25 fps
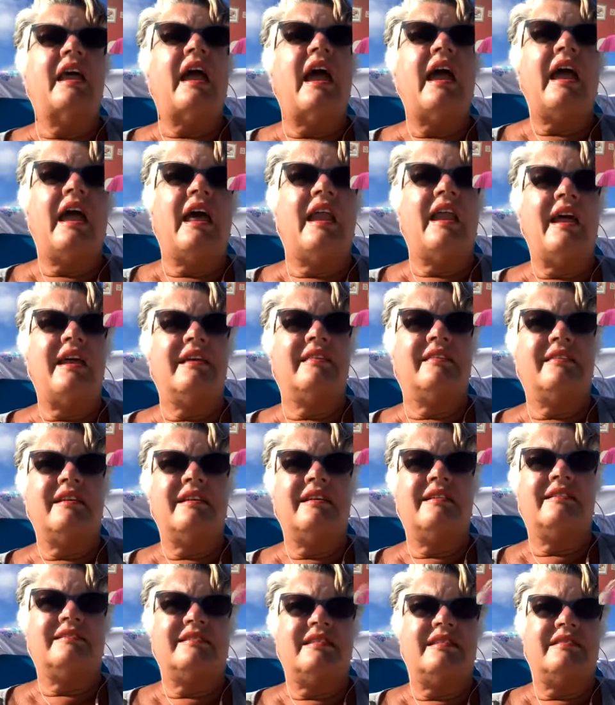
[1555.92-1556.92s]
And I
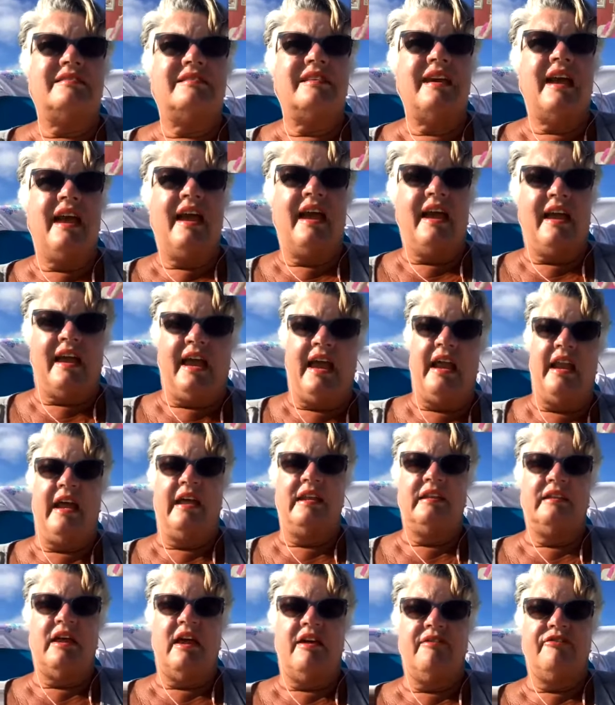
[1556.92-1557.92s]
think today, and I
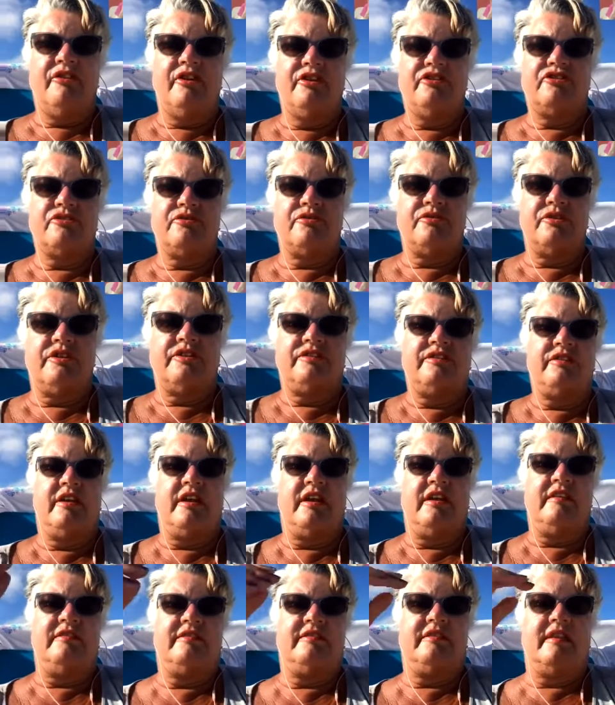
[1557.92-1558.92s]
love what Teresa
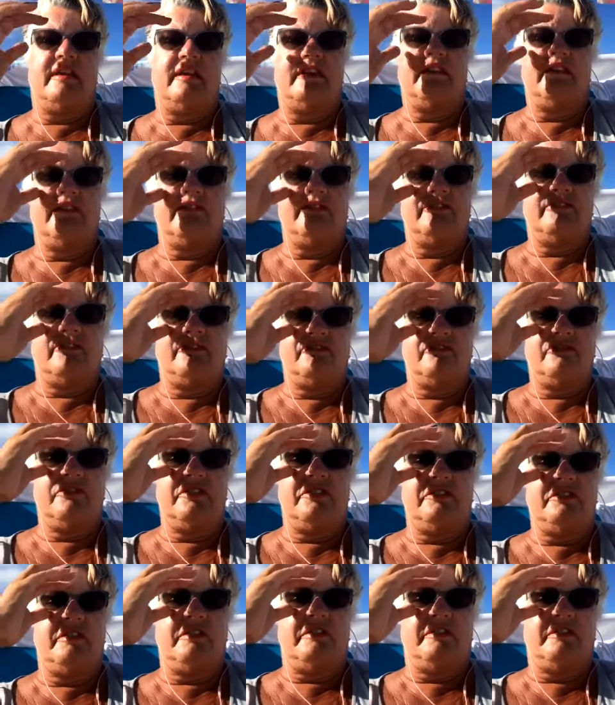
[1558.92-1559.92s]
has said here. So
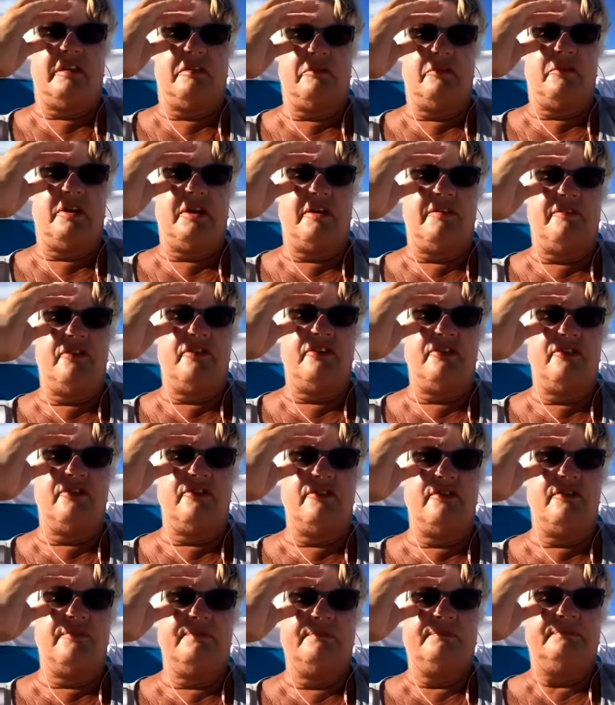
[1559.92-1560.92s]
Teresa said, whenever
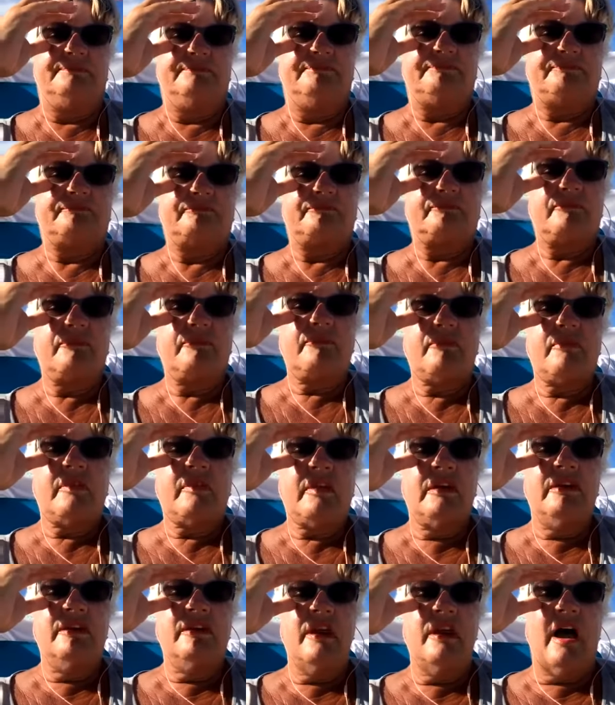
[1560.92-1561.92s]
you're
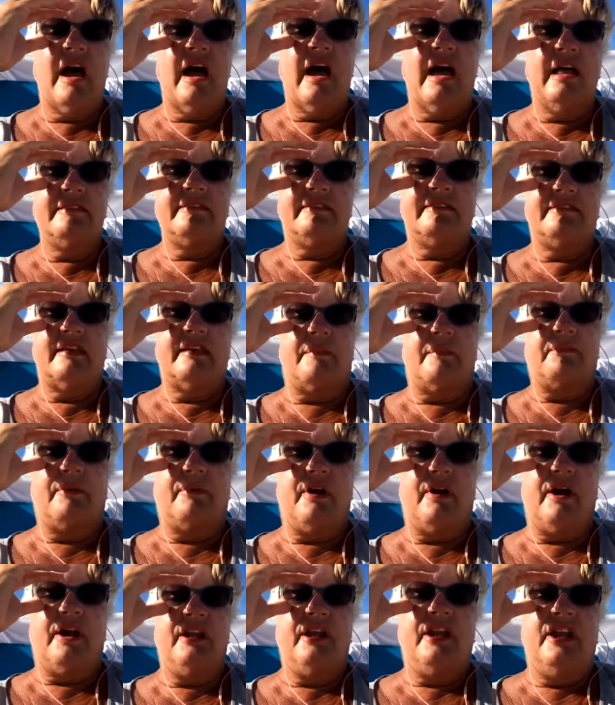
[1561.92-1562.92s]
not
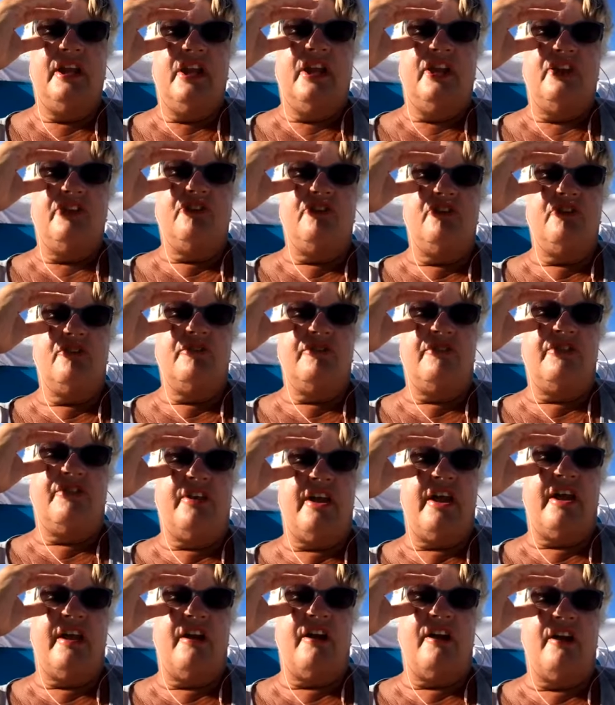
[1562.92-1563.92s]
separate, you're
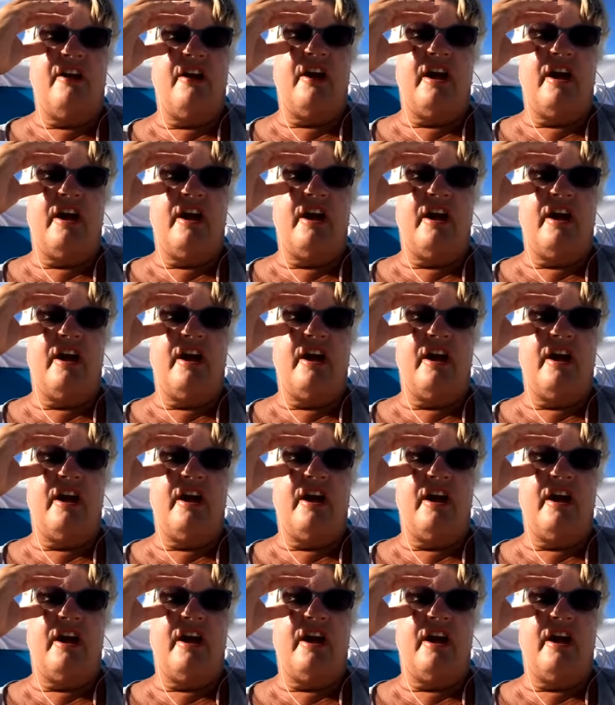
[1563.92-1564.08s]
there